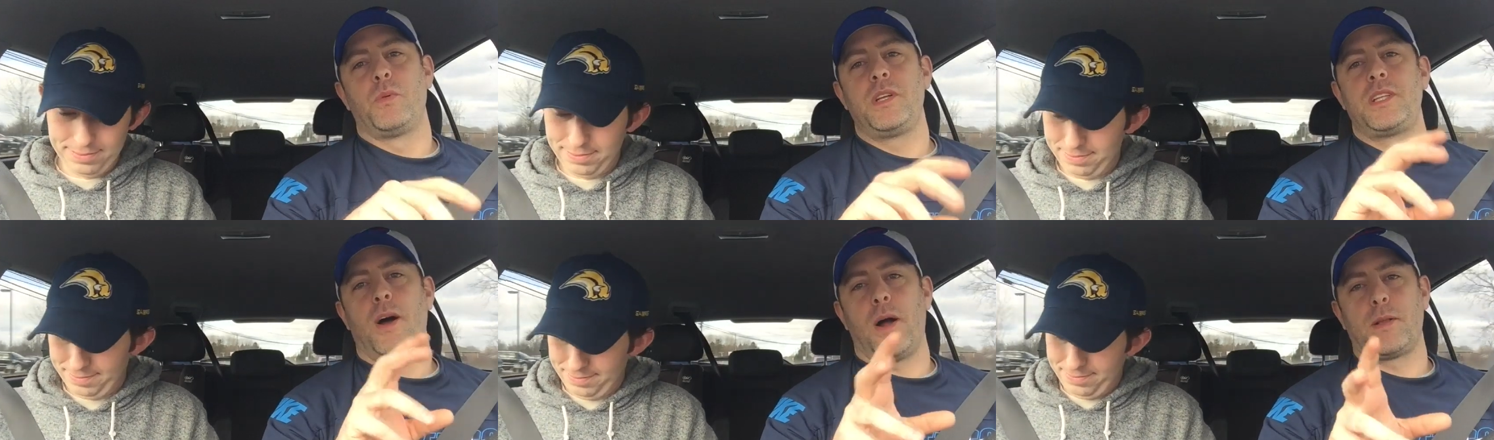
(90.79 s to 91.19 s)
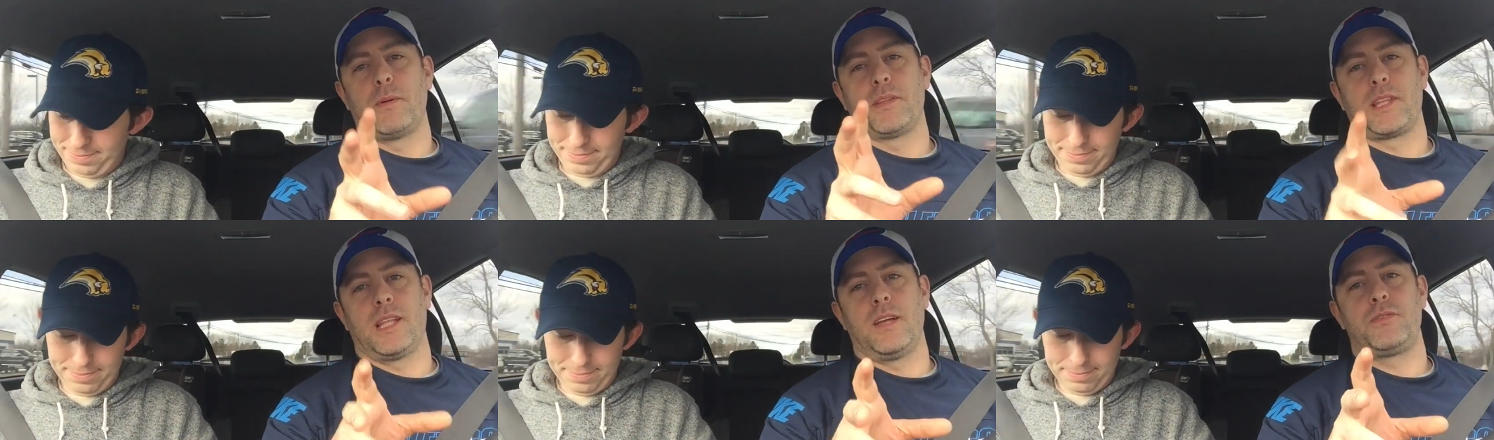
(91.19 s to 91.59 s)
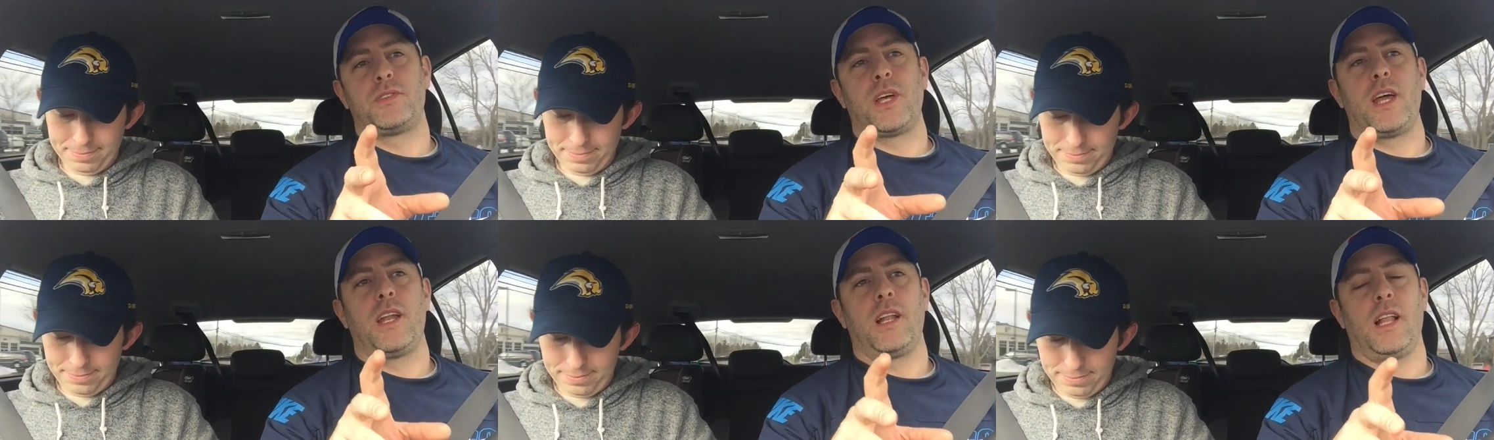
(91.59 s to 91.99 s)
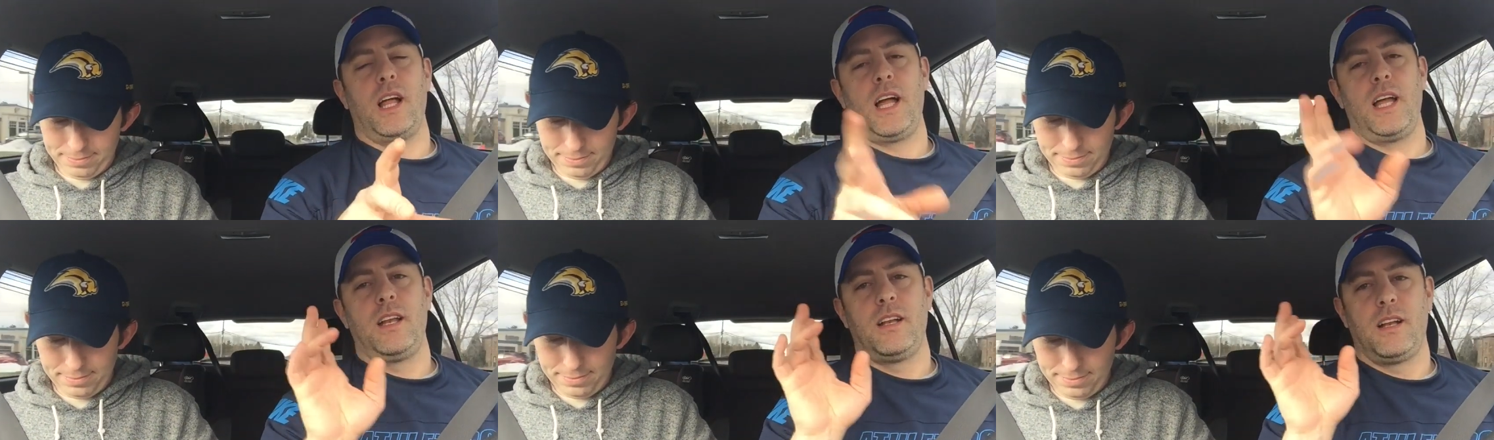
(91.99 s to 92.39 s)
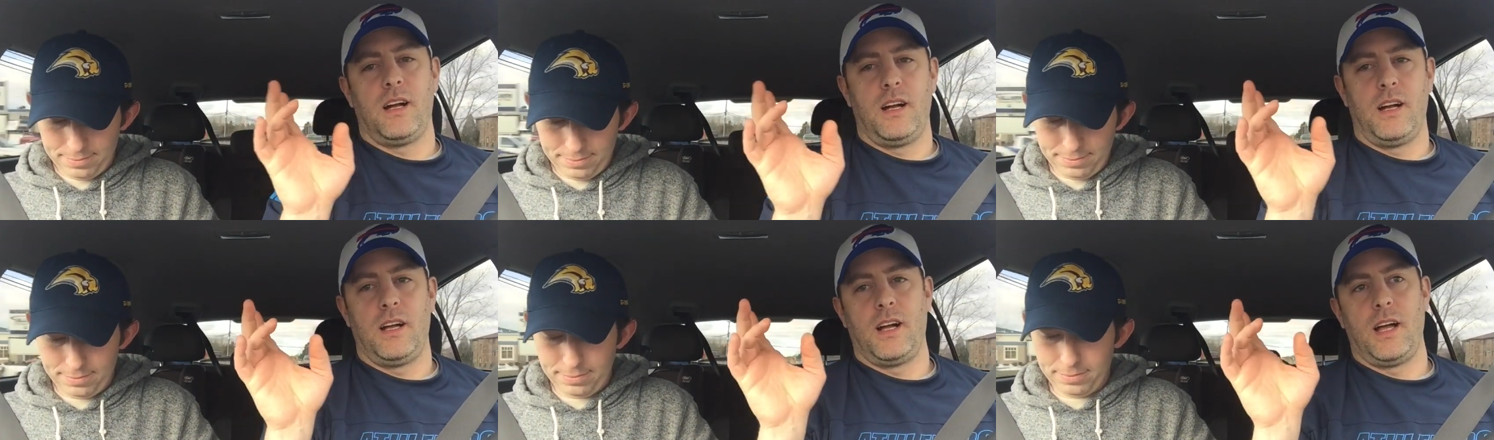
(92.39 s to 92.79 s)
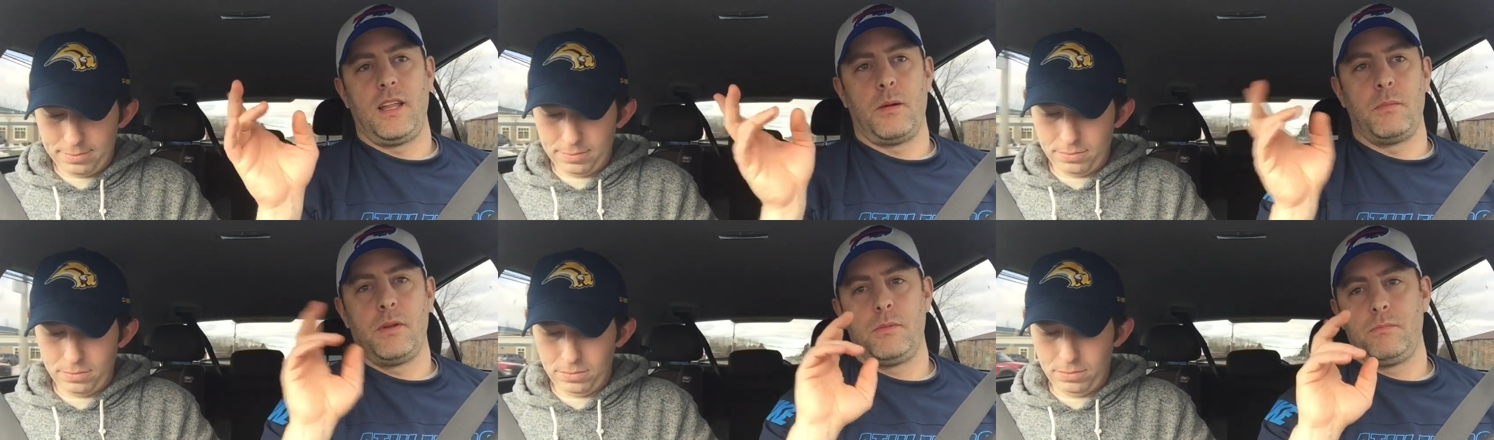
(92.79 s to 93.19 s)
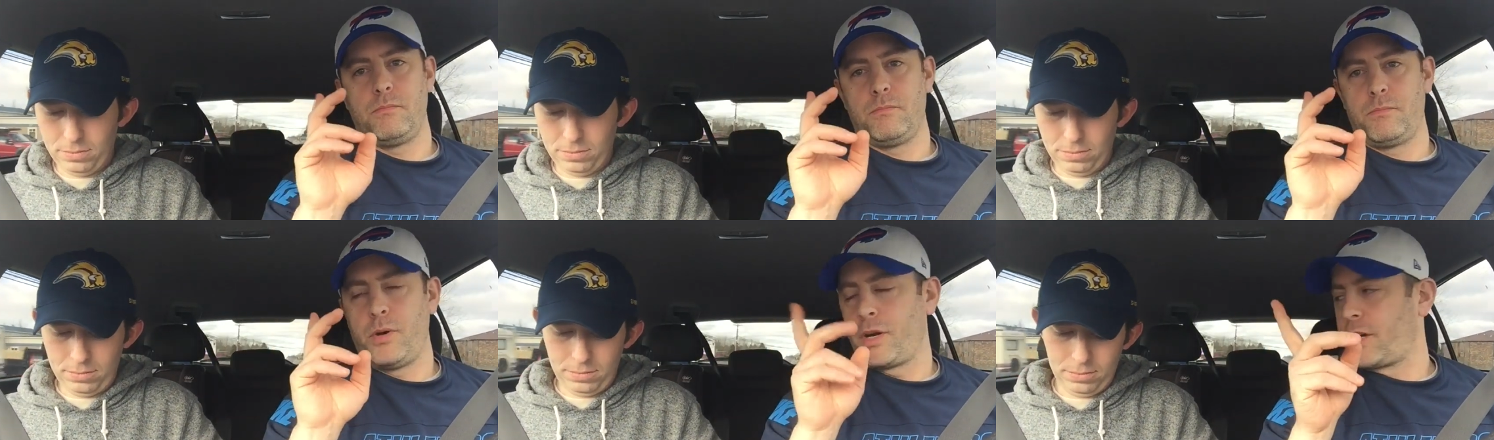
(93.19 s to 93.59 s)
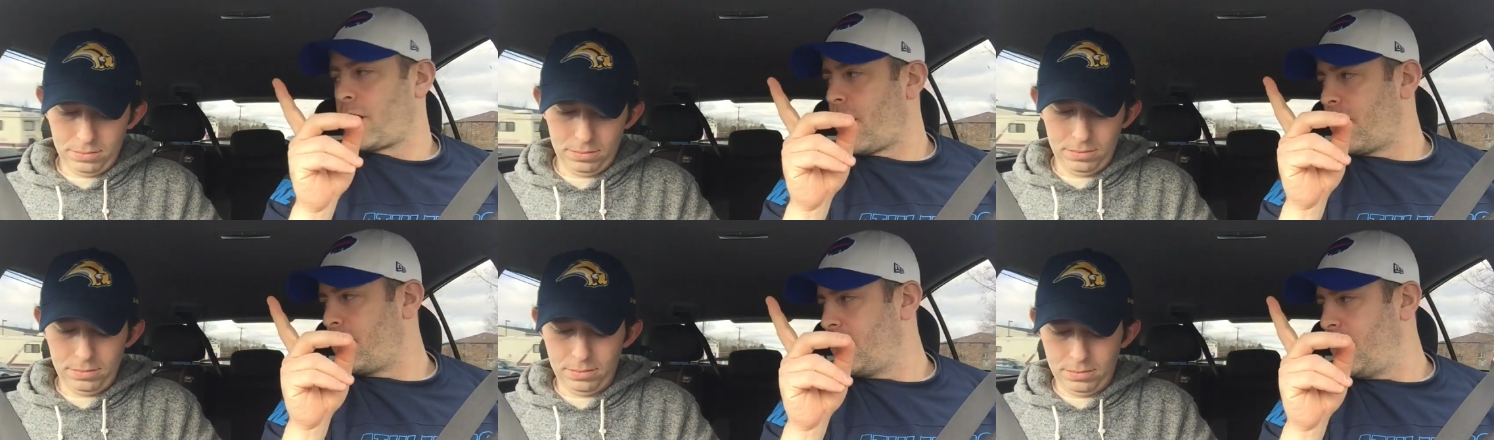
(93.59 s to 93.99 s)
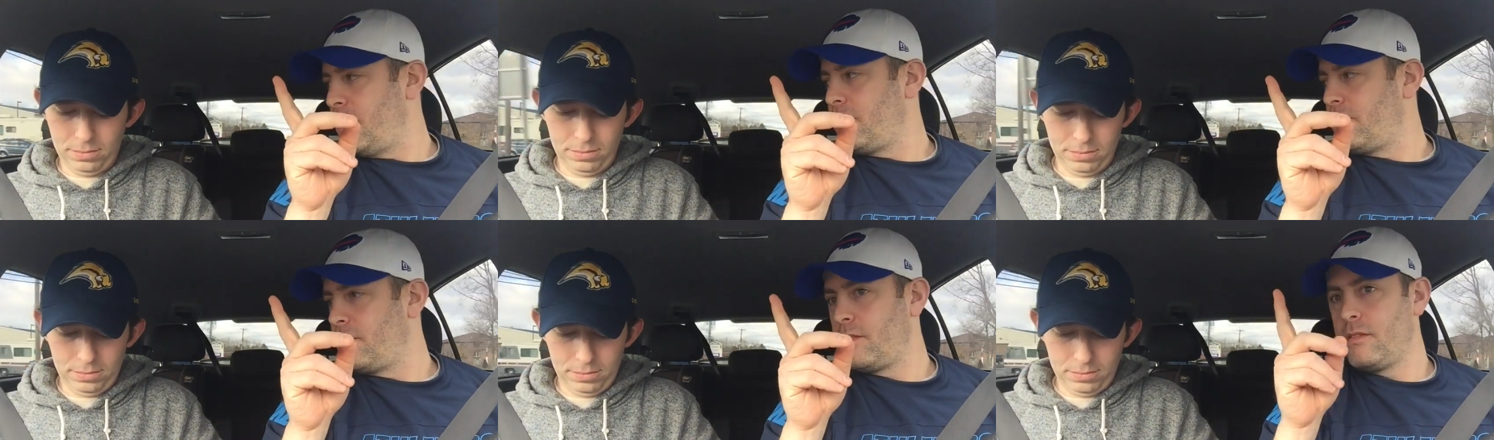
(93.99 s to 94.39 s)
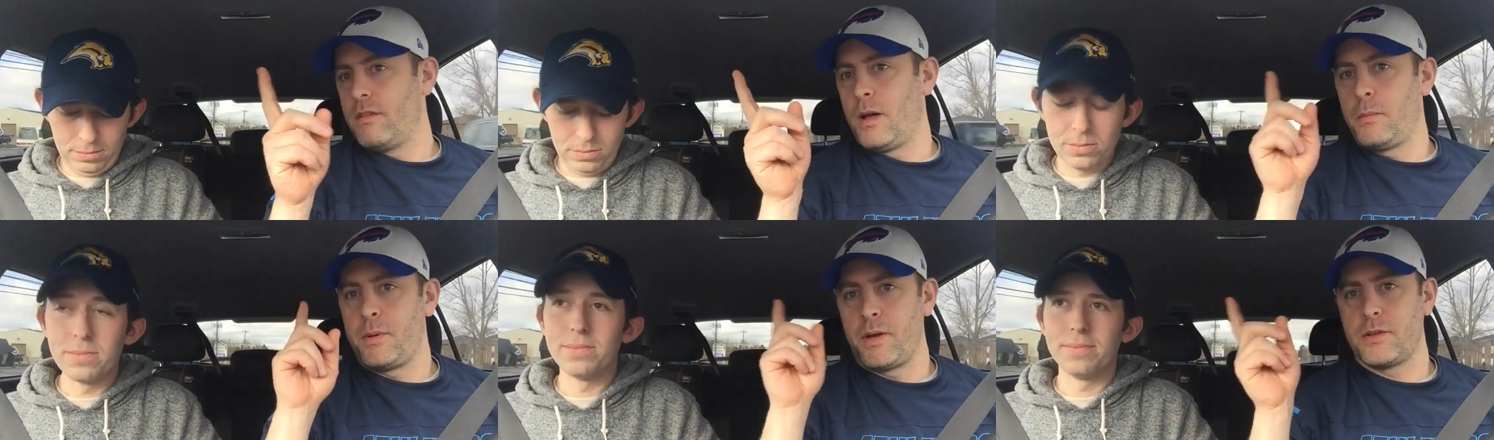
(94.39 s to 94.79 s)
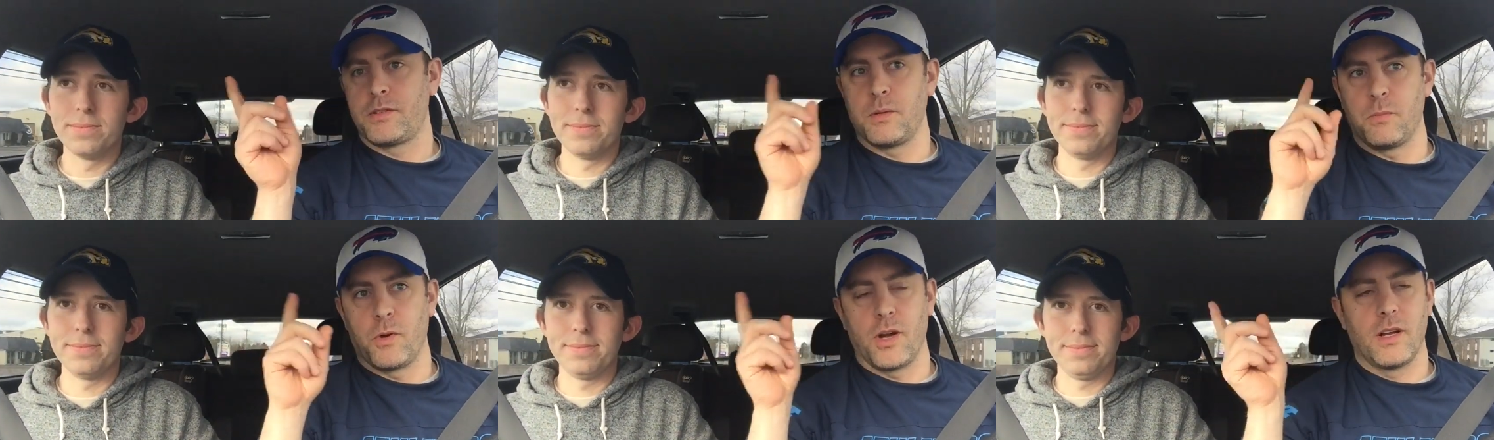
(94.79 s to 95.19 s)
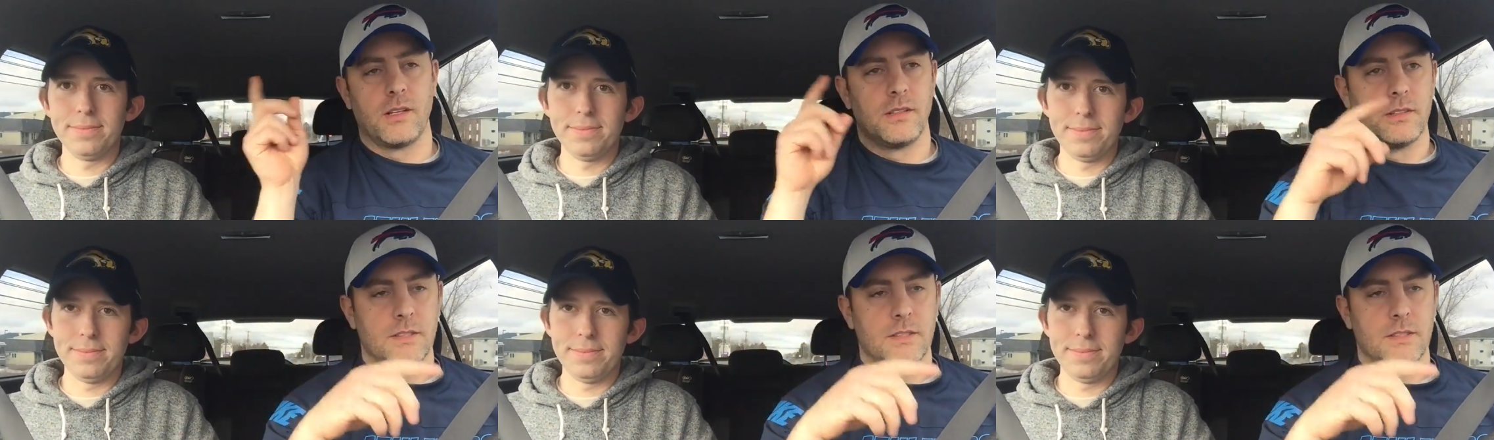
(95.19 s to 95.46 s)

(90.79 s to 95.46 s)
Speaker 1: when we talked about the left side of the line, uh, I, am going to put a card in up here somewhere.